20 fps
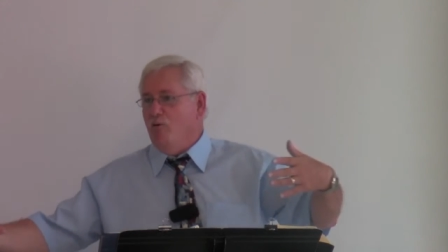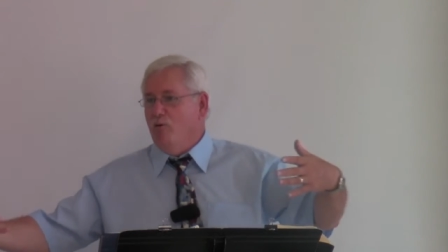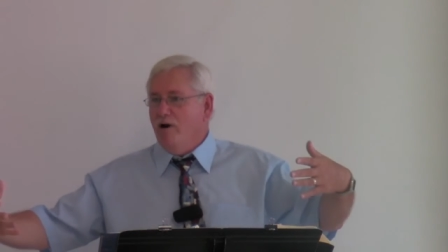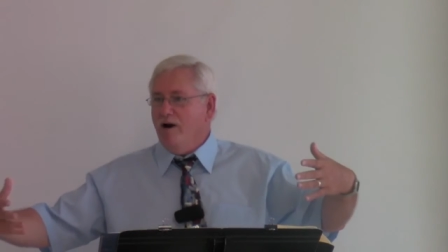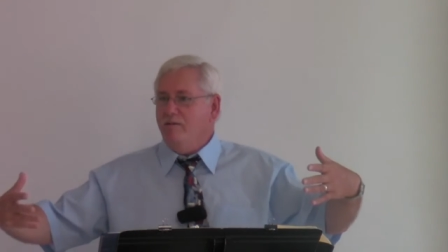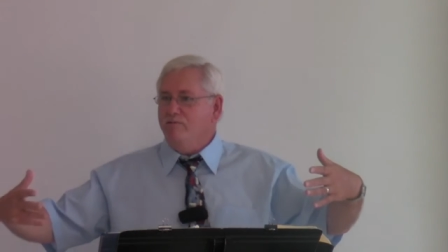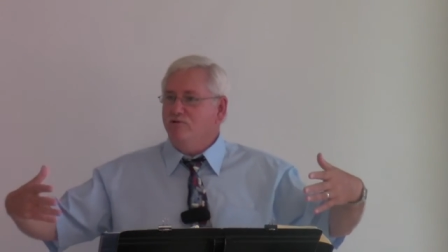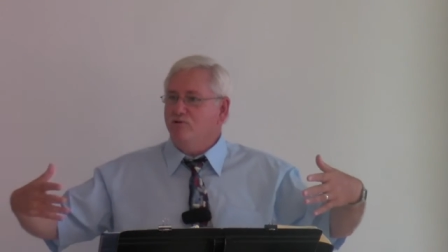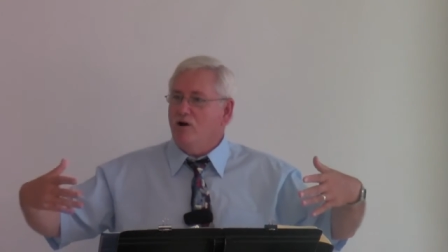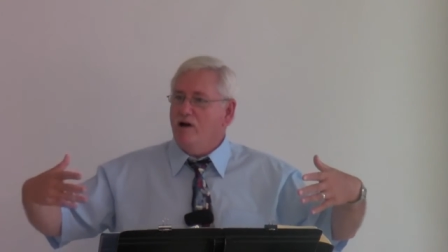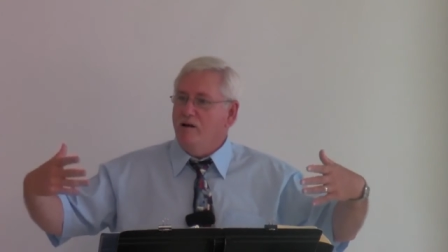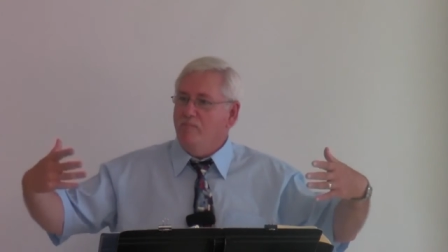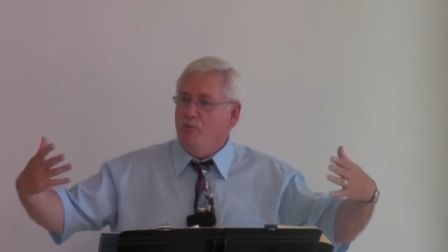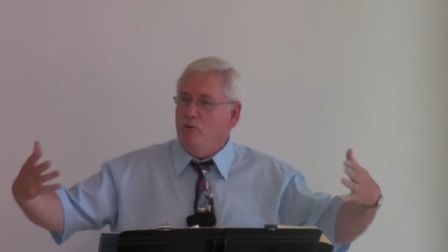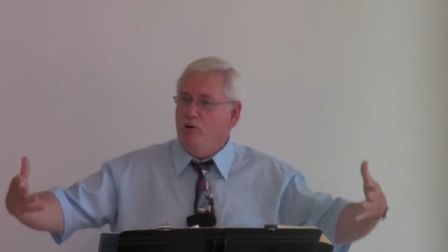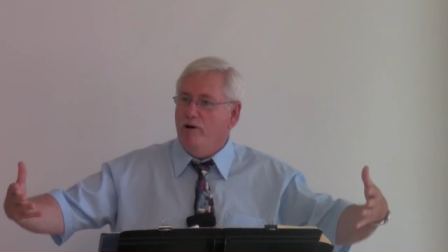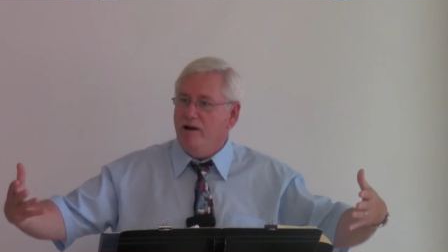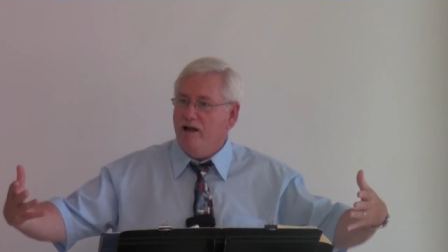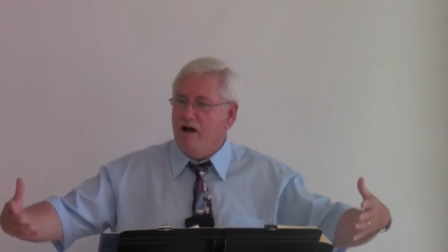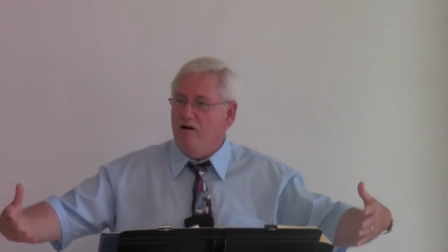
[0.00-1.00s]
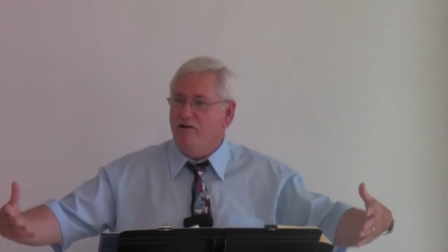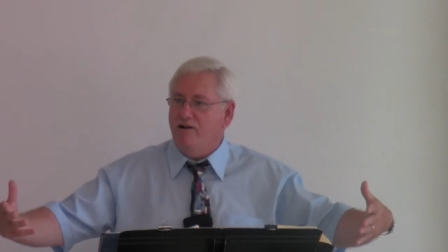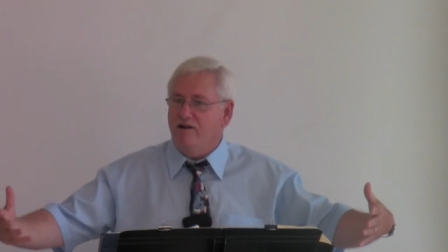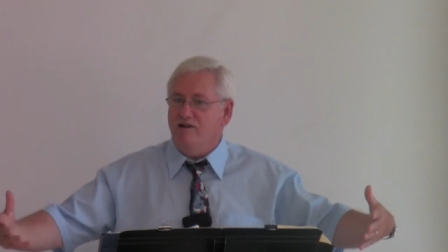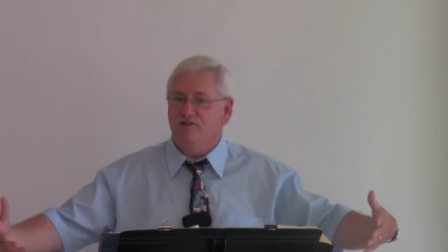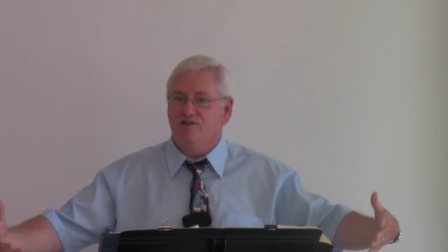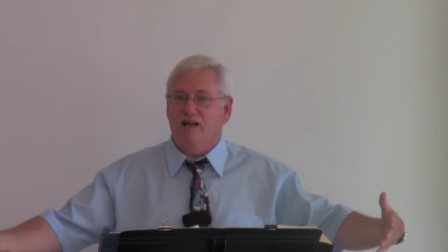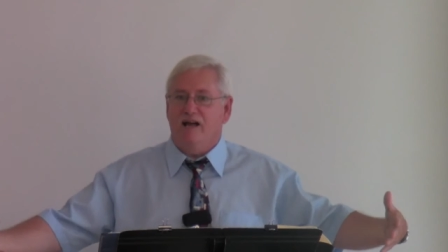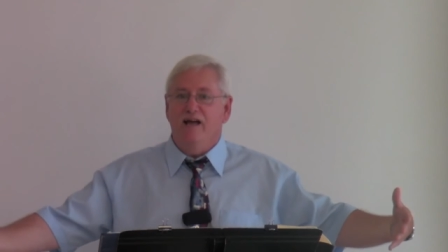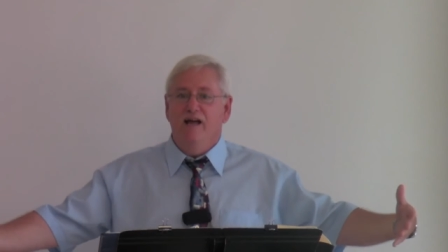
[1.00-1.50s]
What I'm trying to point out
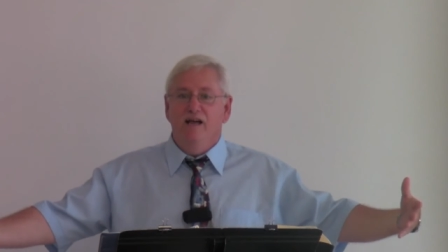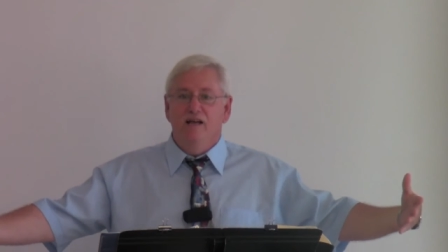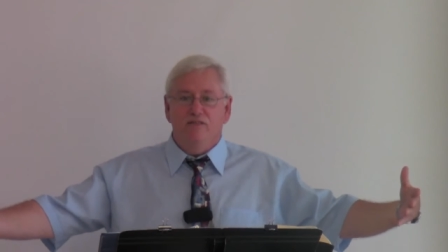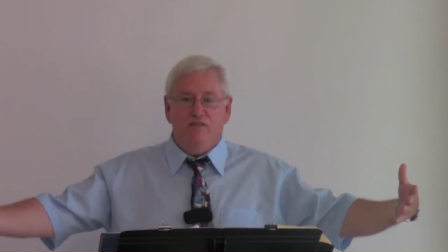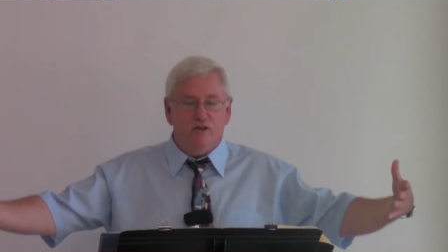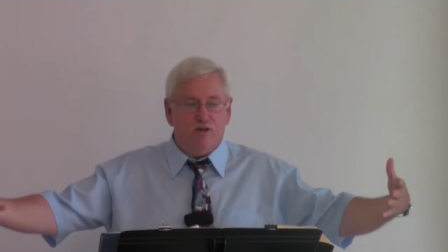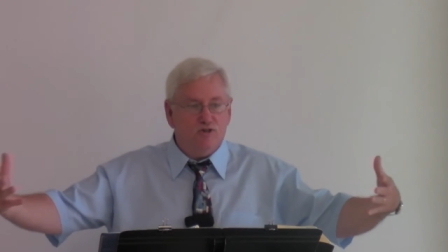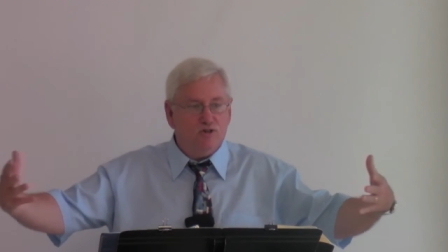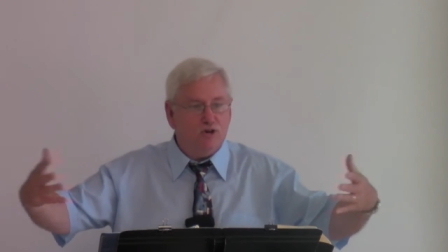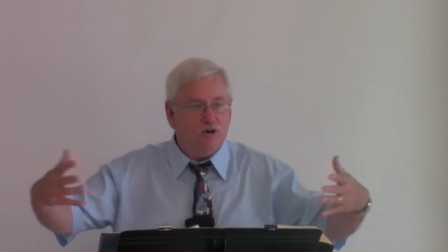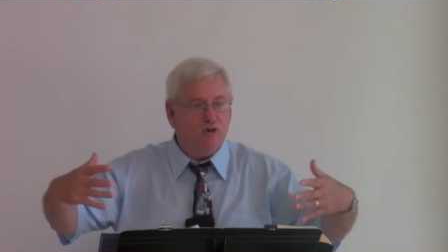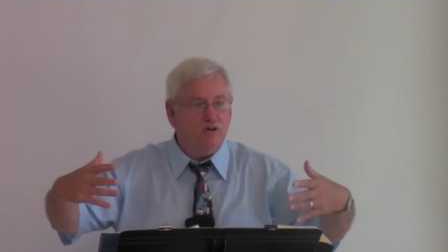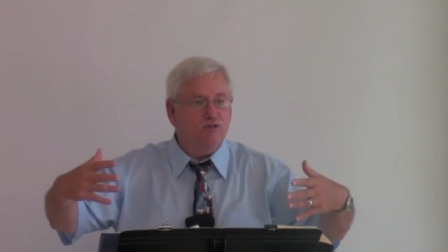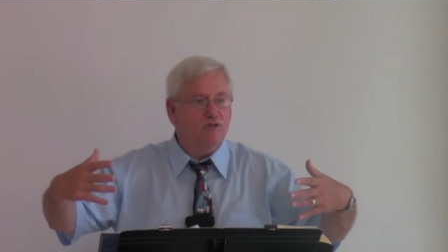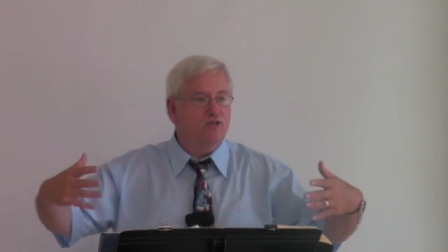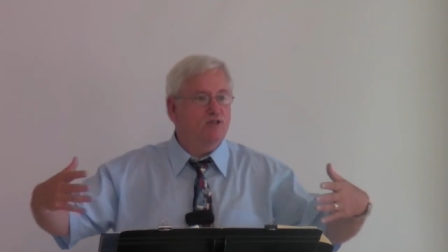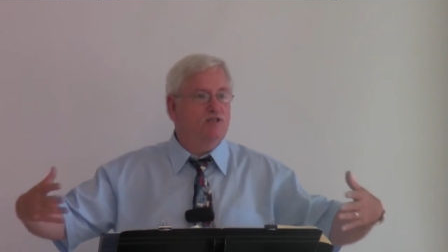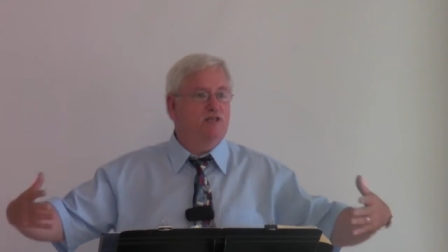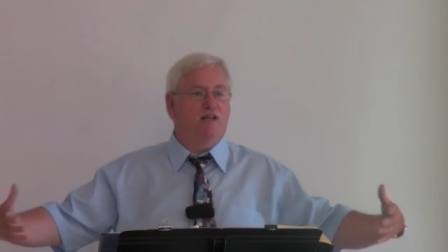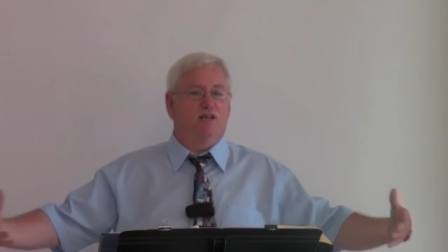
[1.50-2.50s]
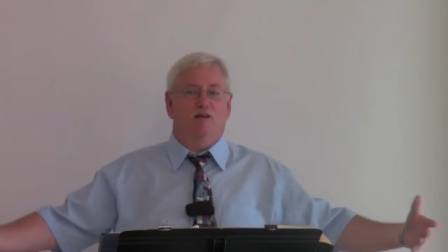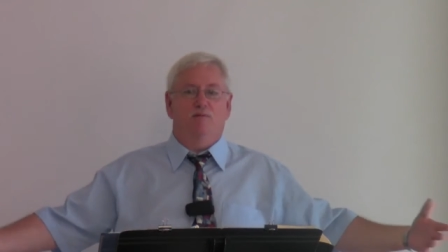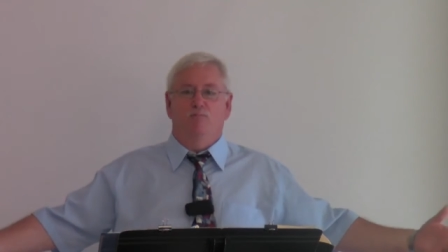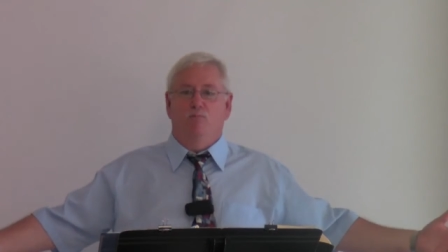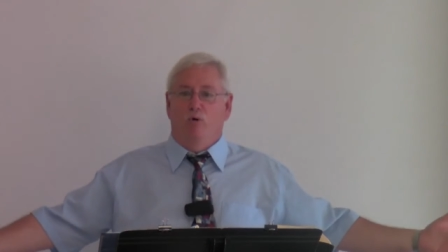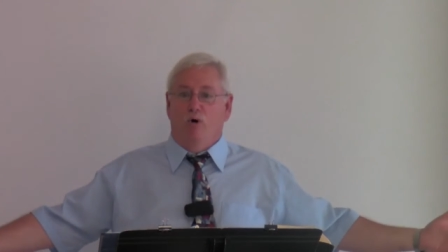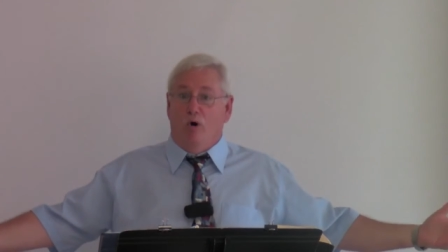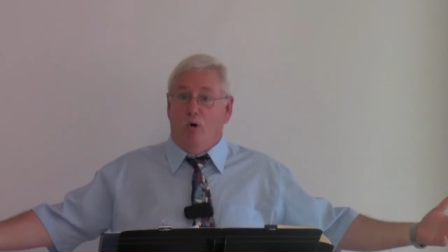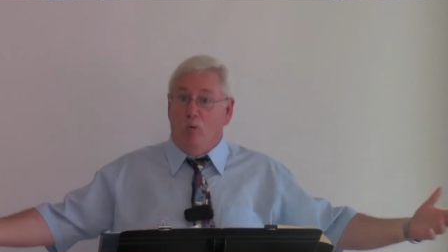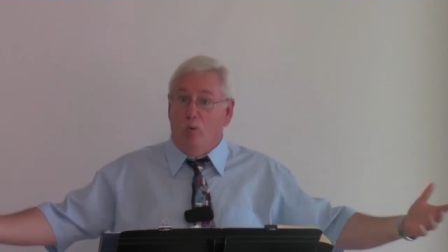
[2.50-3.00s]
here is that the church is
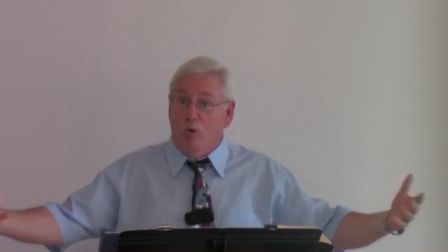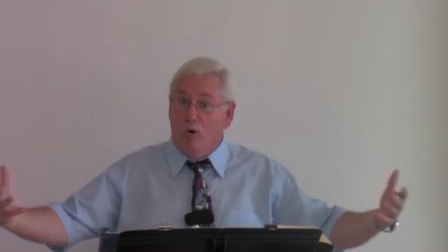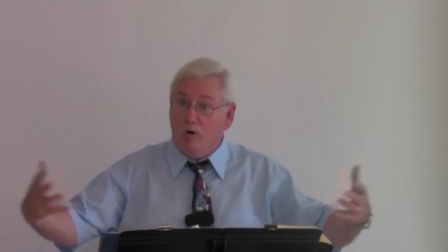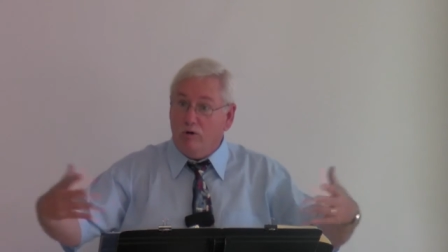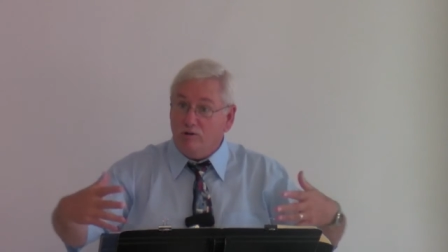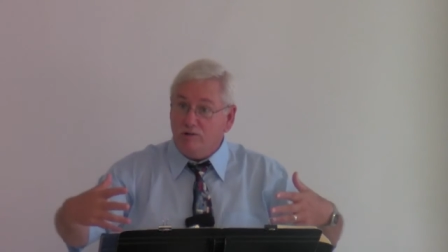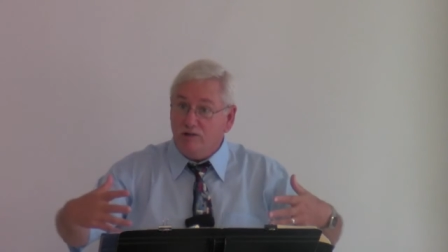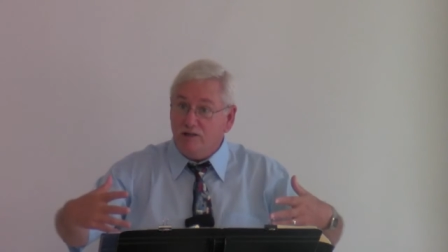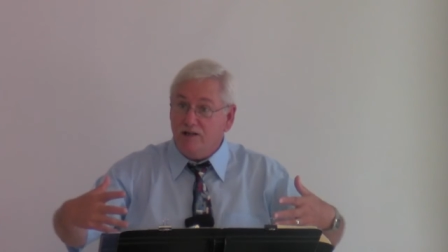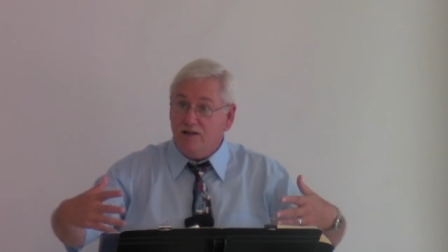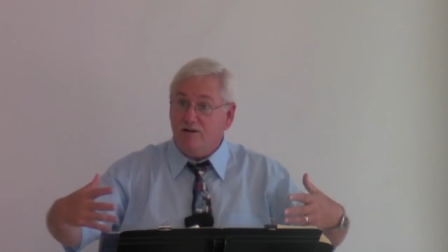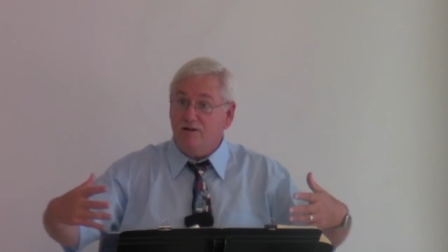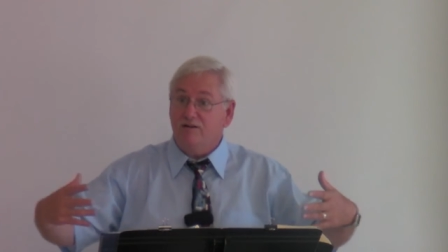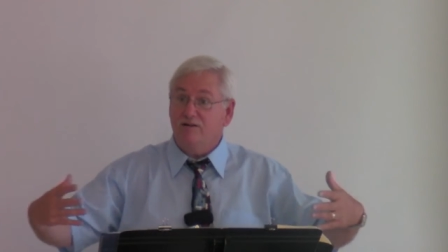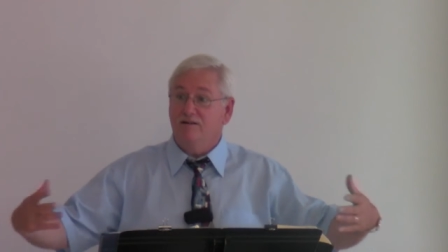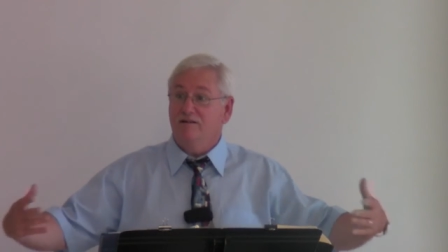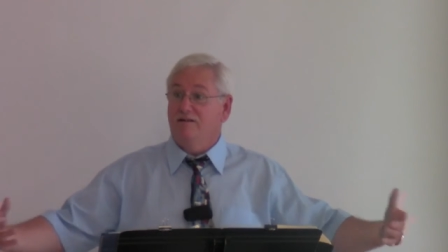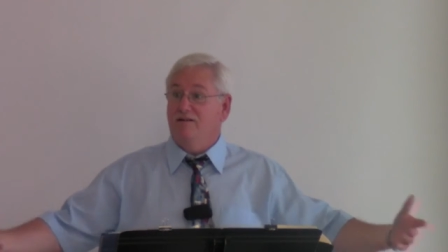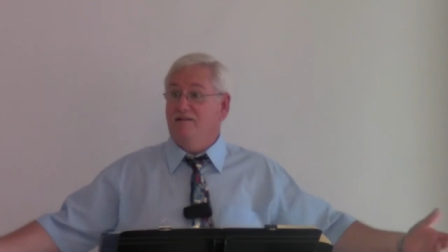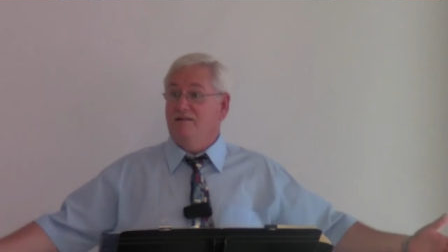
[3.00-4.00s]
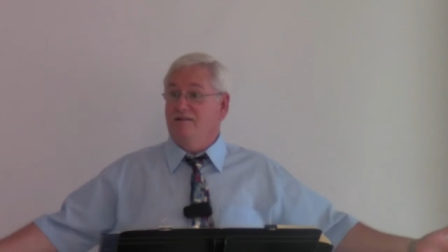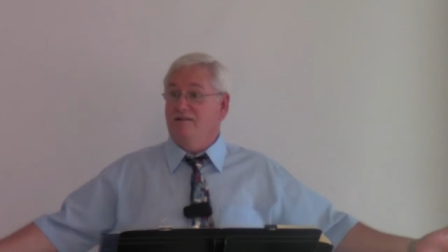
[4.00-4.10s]
getting more worldlier,